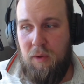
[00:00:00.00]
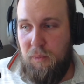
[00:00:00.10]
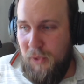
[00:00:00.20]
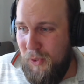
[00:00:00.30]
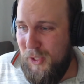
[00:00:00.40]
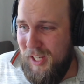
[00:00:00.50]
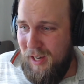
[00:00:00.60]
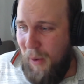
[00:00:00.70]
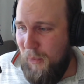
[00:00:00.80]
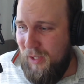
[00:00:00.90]

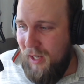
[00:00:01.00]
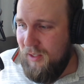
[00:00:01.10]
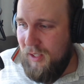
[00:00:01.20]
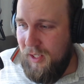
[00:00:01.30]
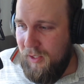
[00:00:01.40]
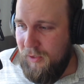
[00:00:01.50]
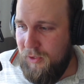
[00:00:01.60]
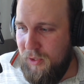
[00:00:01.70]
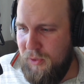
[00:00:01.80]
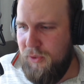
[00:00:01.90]
we can't hear
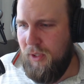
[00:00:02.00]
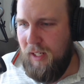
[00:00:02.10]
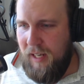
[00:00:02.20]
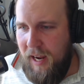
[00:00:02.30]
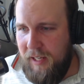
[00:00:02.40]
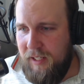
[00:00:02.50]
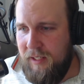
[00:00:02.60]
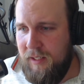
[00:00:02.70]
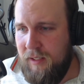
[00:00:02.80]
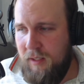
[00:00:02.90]
you, you're
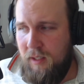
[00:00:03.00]
lagging.